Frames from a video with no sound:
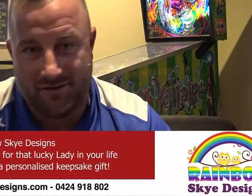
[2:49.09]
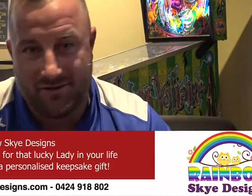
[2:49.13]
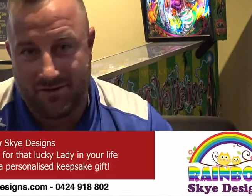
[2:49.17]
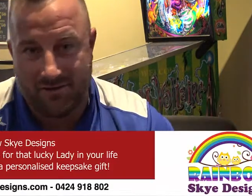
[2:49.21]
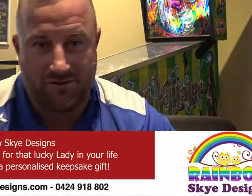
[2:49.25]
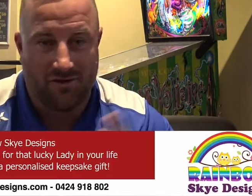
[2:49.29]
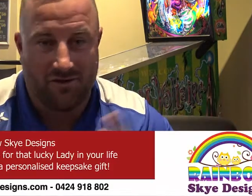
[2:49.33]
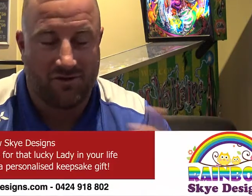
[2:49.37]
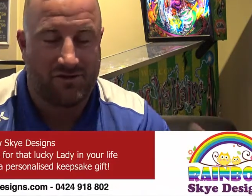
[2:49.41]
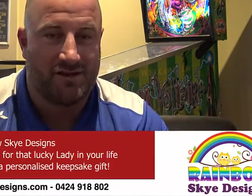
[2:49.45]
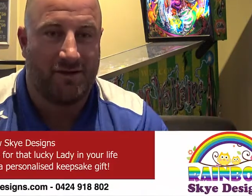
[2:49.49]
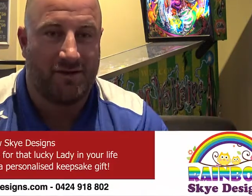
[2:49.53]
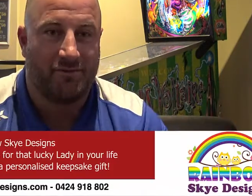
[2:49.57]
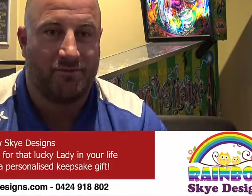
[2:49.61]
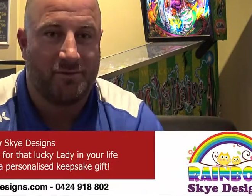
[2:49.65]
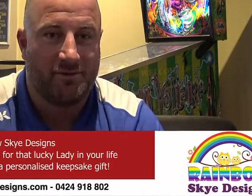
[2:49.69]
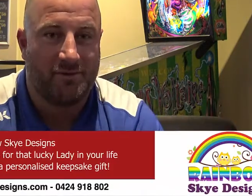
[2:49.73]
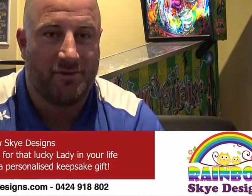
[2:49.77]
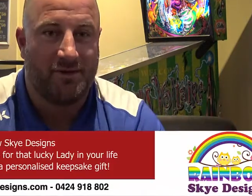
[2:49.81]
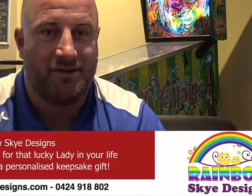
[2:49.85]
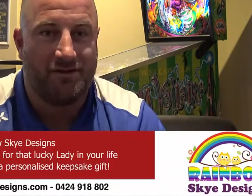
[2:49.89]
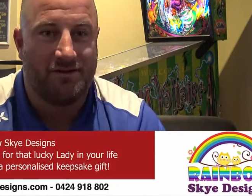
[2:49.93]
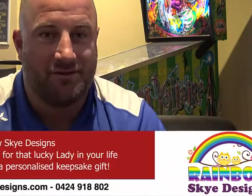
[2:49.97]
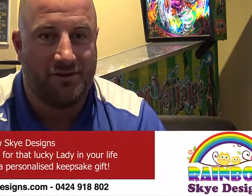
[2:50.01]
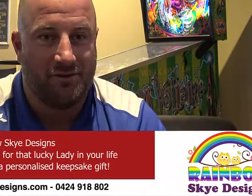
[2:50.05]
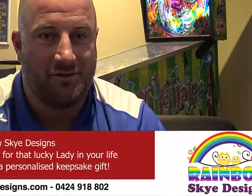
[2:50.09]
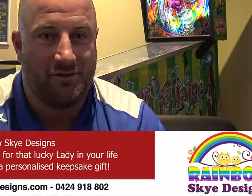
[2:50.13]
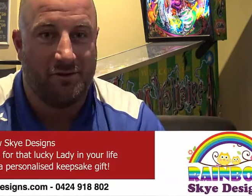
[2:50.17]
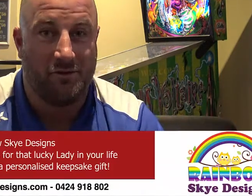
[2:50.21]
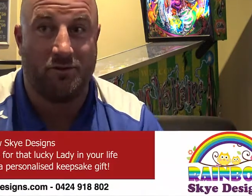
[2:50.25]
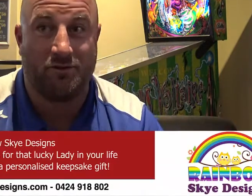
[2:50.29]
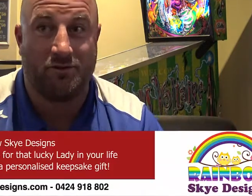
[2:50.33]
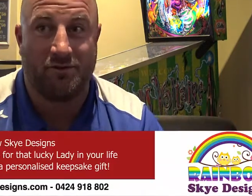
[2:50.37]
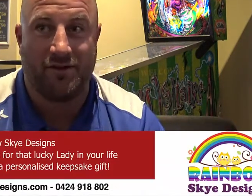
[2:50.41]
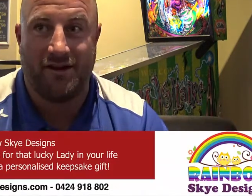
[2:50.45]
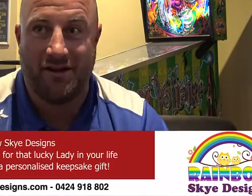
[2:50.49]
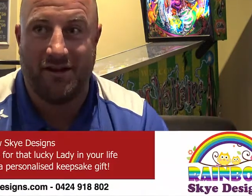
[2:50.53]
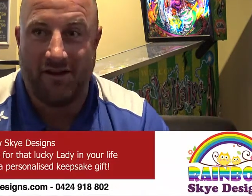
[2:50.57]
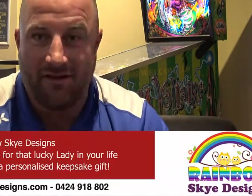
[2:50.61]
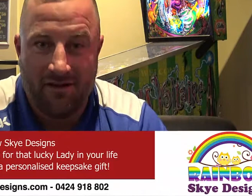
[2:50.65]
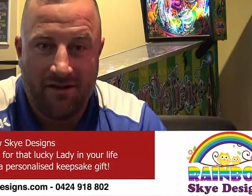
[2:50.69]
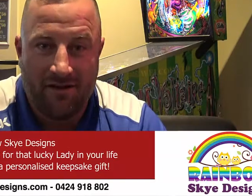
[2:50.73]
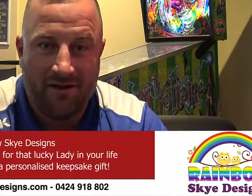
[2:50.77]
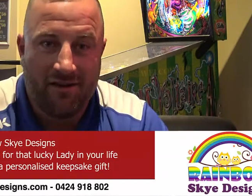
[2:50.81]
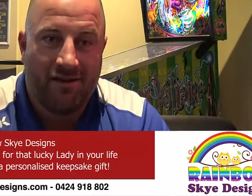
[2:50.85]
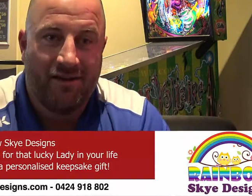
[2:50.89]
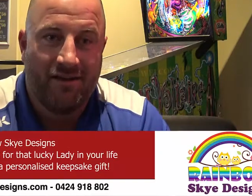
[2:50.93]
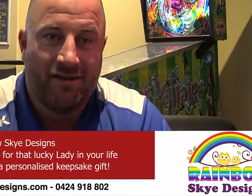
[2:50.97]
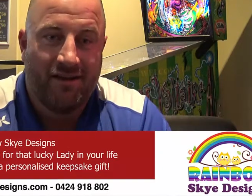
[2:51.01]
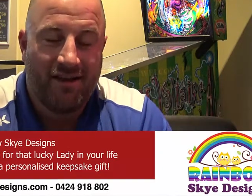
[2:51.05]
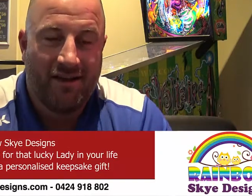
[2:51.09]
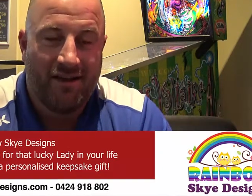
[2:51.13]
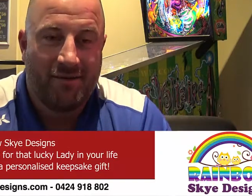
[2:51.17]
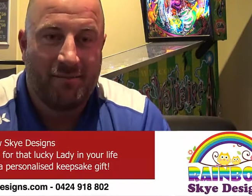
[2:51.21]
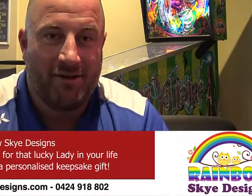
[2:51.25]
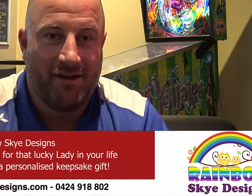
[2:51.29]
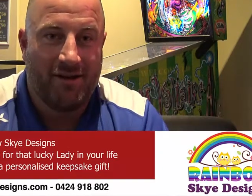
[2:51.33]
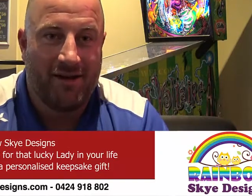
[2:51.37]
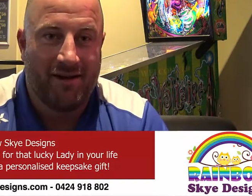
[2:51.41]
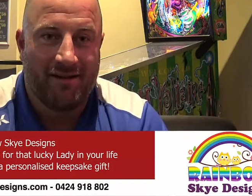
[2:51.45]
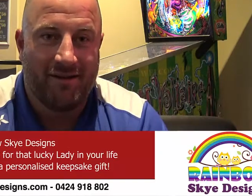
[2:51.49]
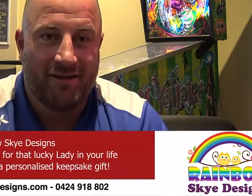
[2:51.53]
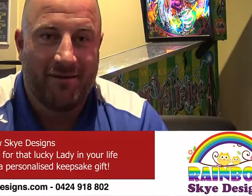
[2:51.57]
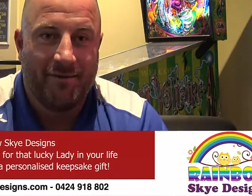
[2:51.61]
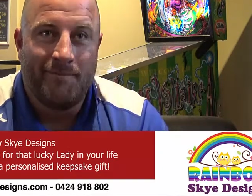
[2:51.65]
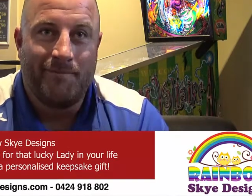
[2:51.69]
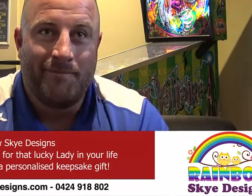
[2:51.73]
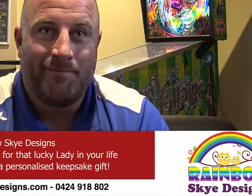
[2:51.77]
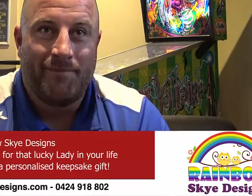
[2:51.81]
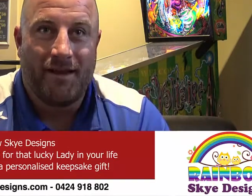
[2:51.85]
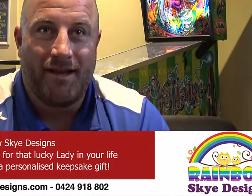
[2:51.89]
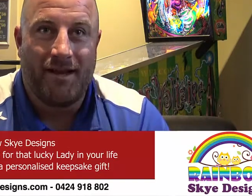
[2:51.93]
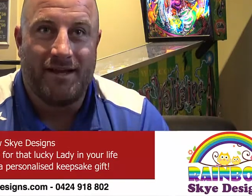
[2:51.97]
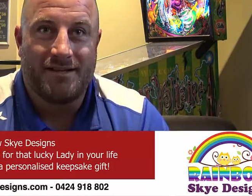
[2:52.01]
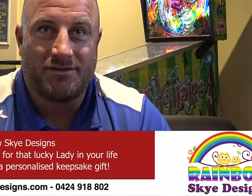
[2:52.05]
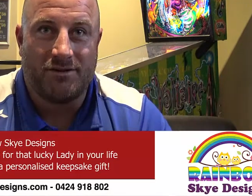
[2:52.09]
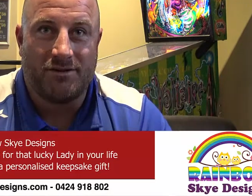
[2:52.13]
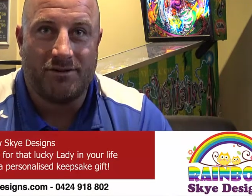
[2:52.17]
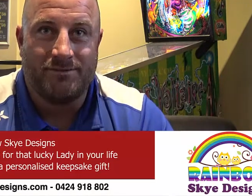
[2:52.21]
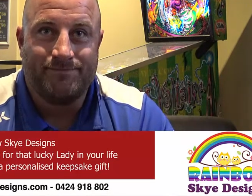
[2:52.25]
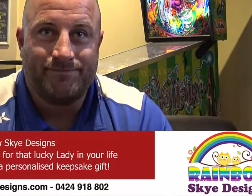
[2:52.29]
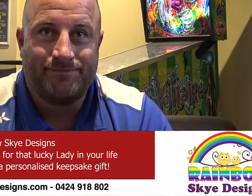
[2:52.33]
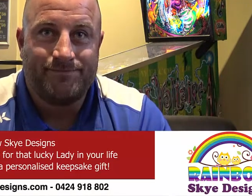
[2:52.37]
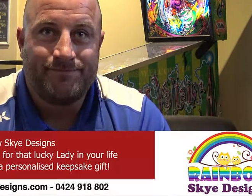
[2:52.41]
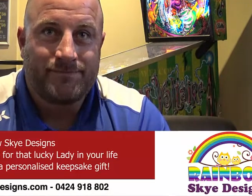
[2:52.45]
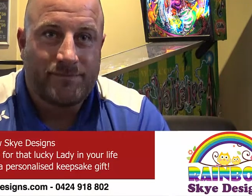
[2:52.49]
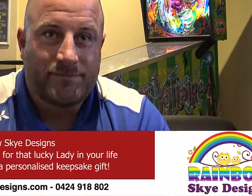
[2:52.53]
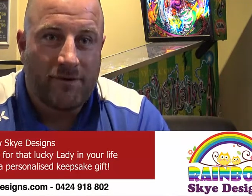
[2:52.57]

I try to jump between the two or three, but yeah, that's good.